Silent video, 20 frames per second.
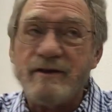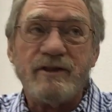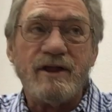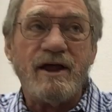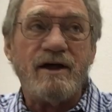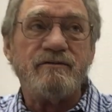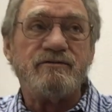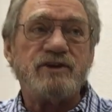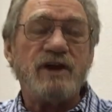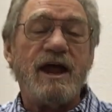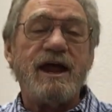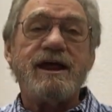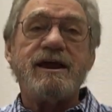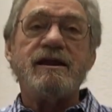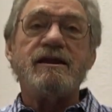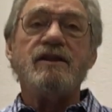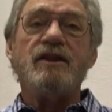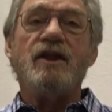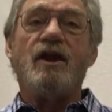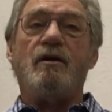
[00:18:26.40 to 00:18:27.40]
They've
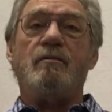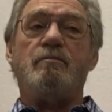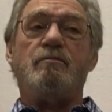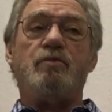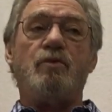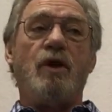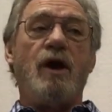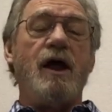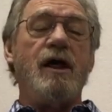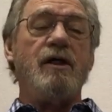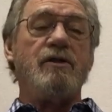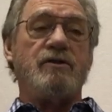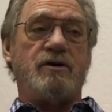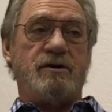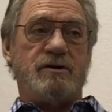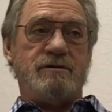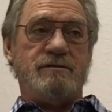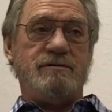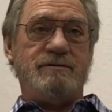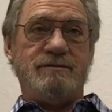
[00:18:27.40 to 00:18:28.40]
taken their
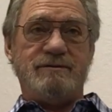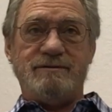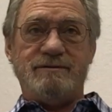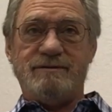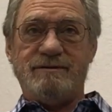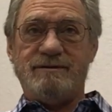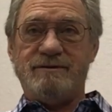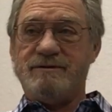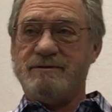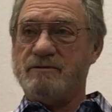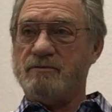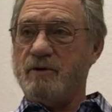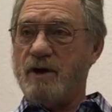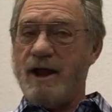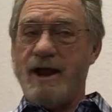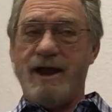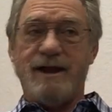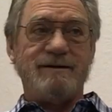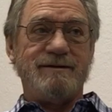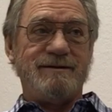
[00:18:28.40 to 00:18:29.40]
brother,
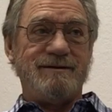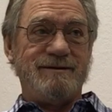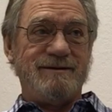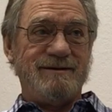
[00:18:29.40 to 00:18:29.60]
right?